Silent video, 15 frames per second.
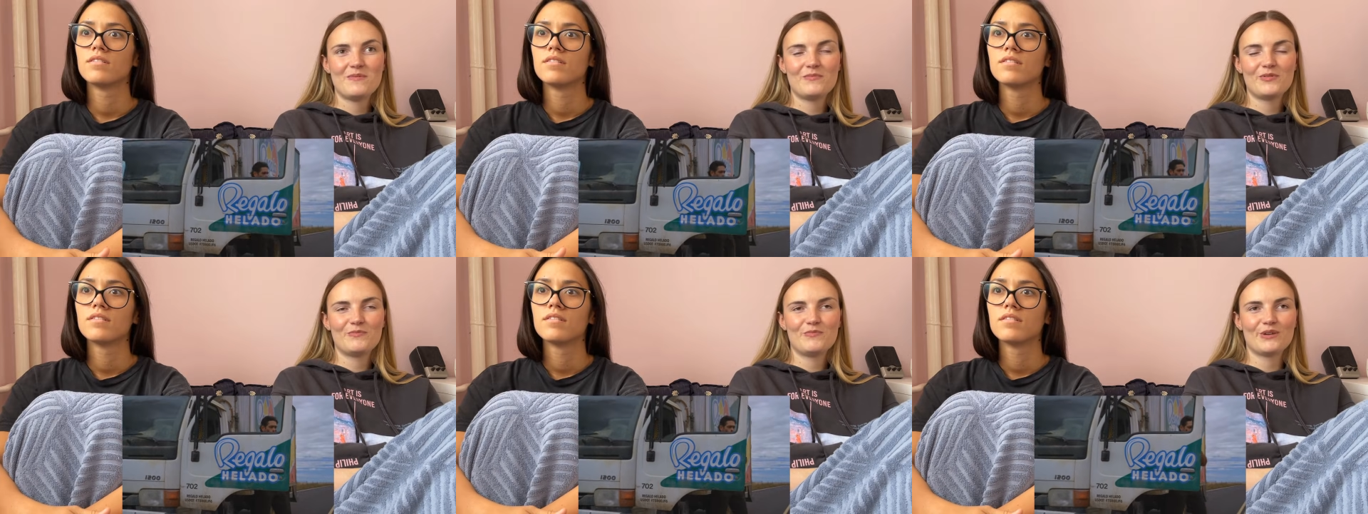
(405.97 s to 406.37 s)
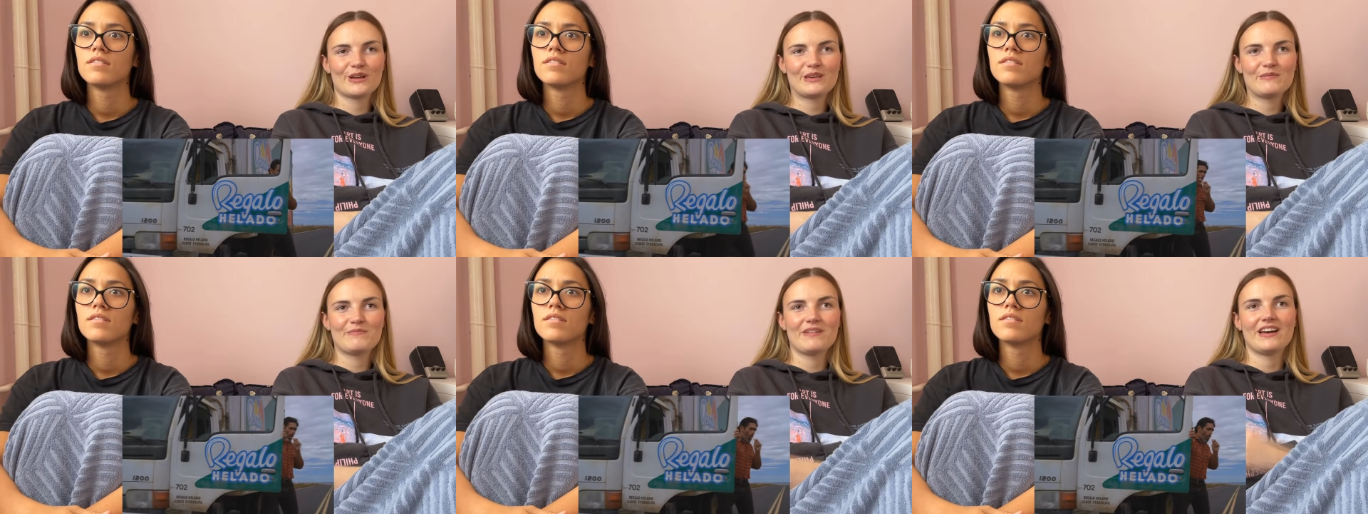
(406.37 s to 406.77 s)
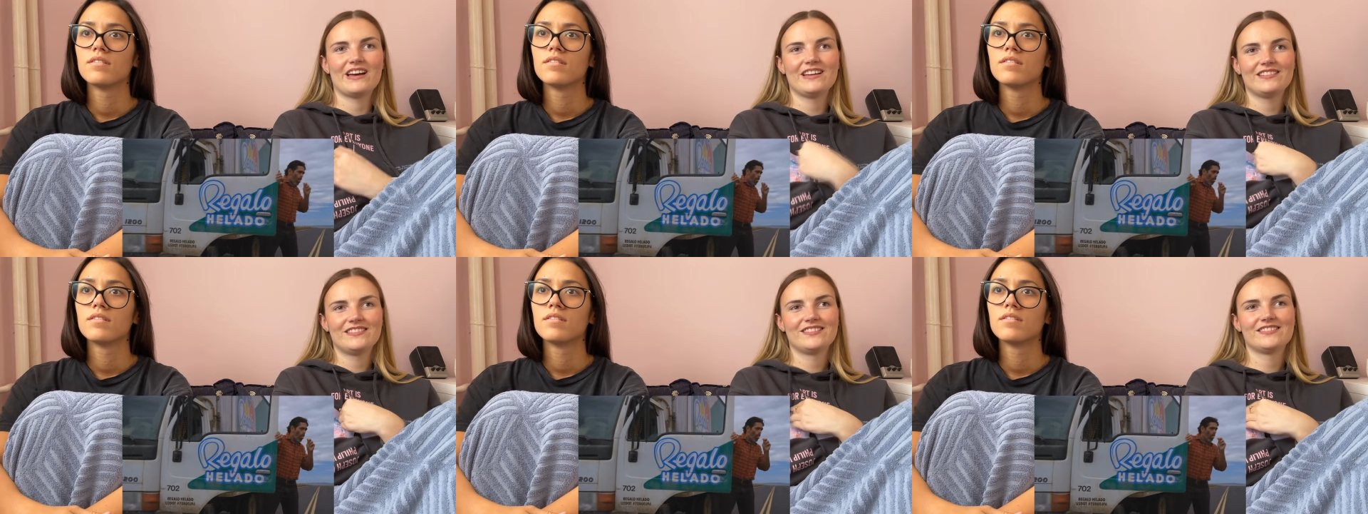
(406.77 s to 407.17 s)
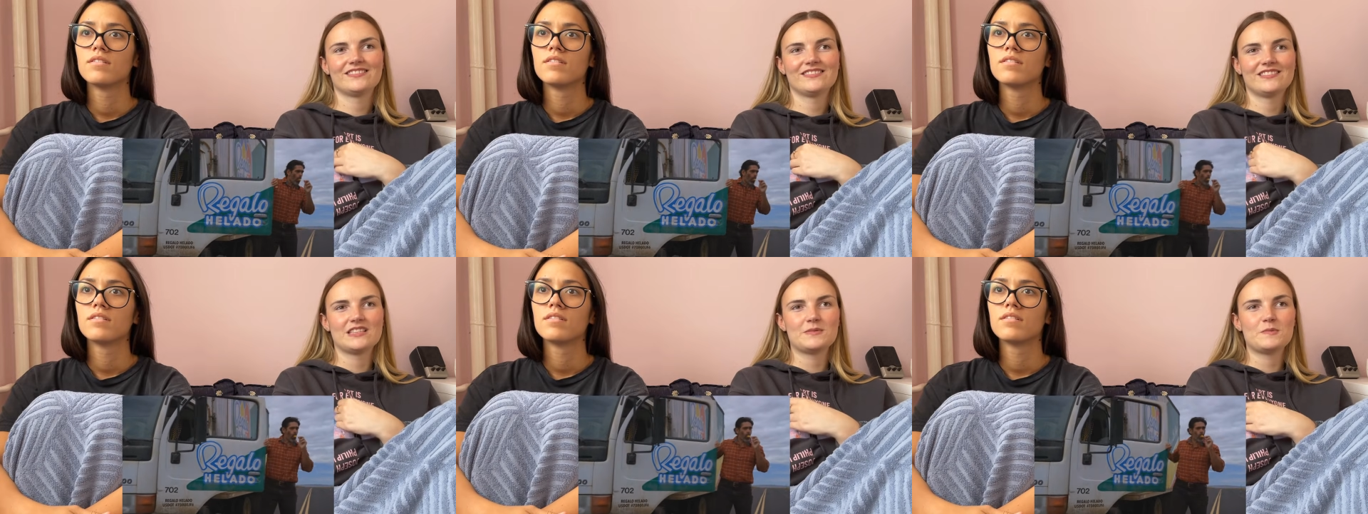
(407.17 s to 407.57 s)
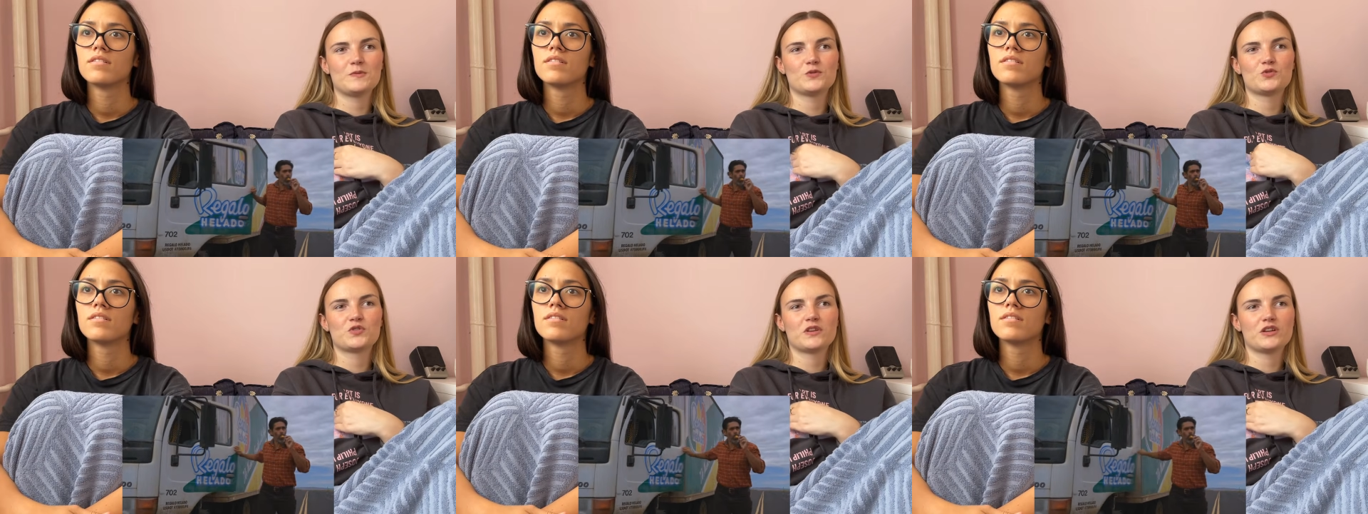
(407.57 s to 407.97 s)
Speaker 1: Remember Breaking Bad? These people
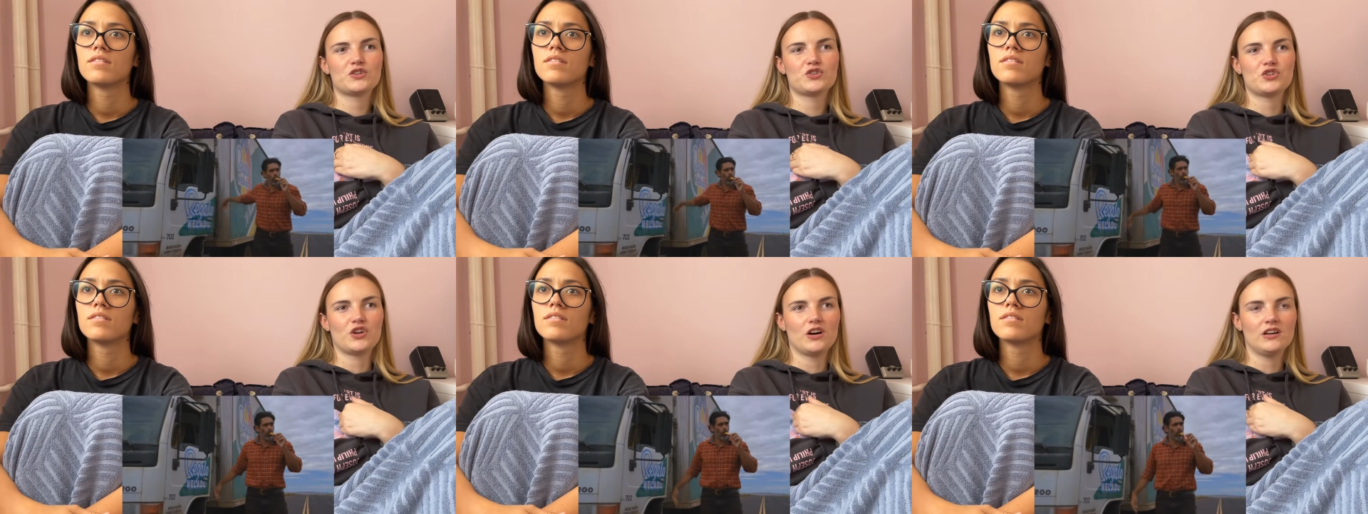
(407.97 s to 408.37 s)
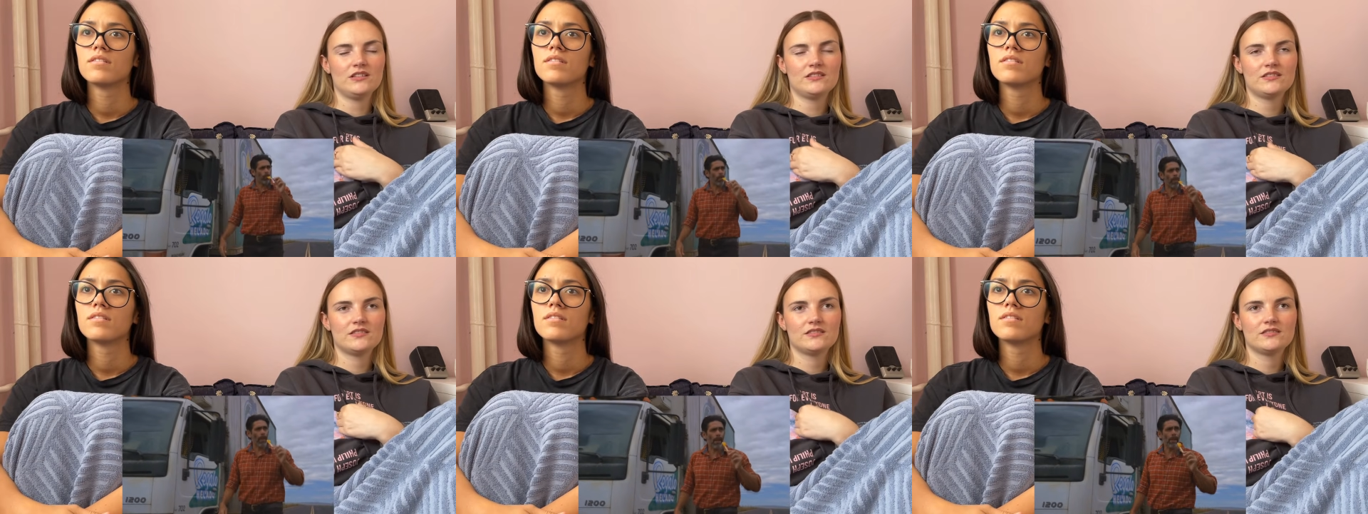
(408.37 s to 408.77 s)
usually get shot.